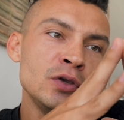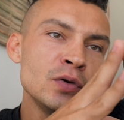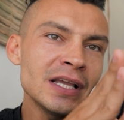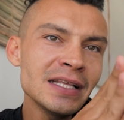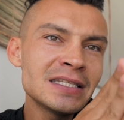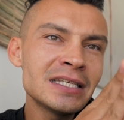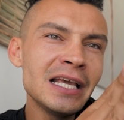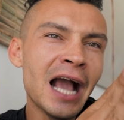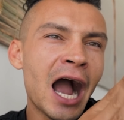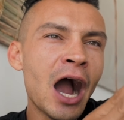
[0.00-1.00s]
you can
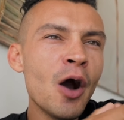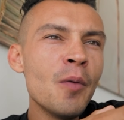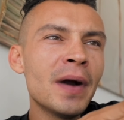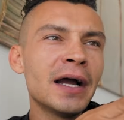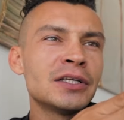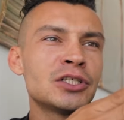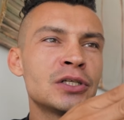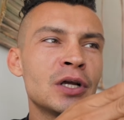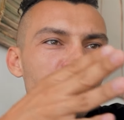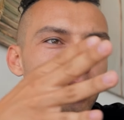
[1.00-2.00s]
see how
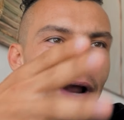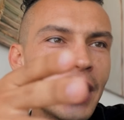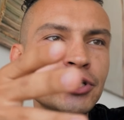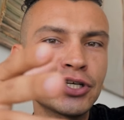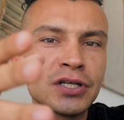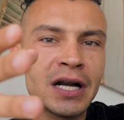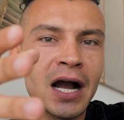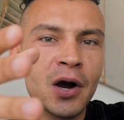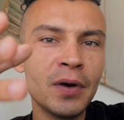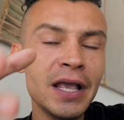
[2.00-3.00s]
much pressure
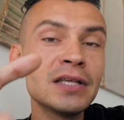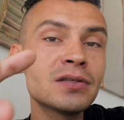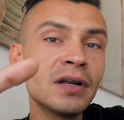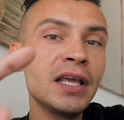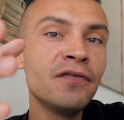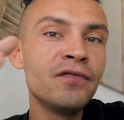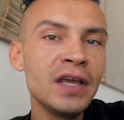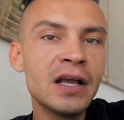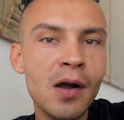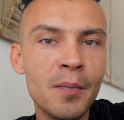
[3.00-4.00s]
now is on
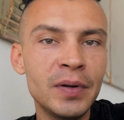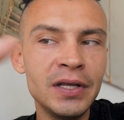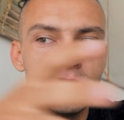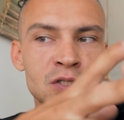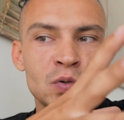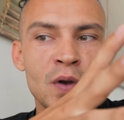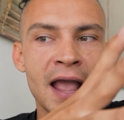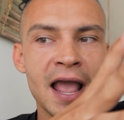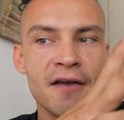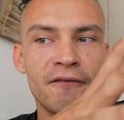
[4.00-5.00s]
EV companies to
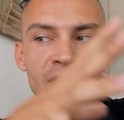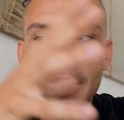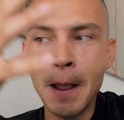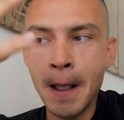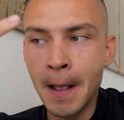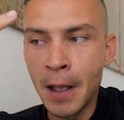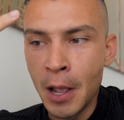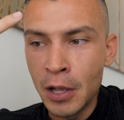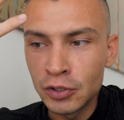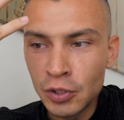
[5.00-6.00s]
have a
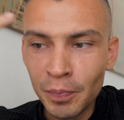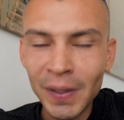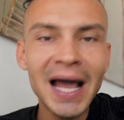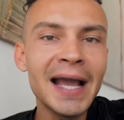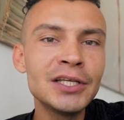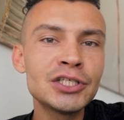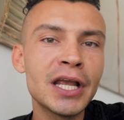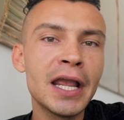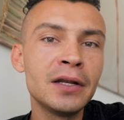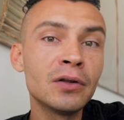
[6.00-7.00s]
supply
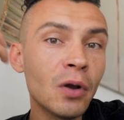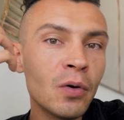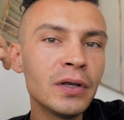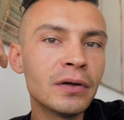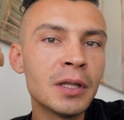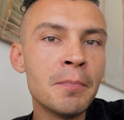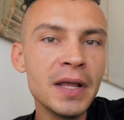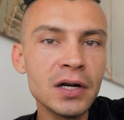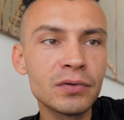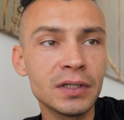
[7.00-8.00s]
chain, not only on the
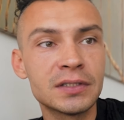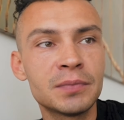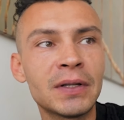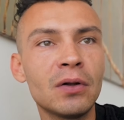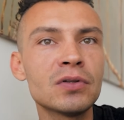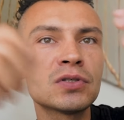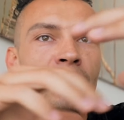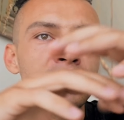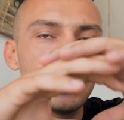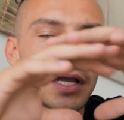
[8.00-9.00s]
minerals, but also
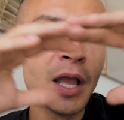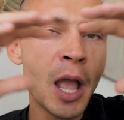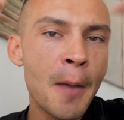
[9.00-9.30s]
on the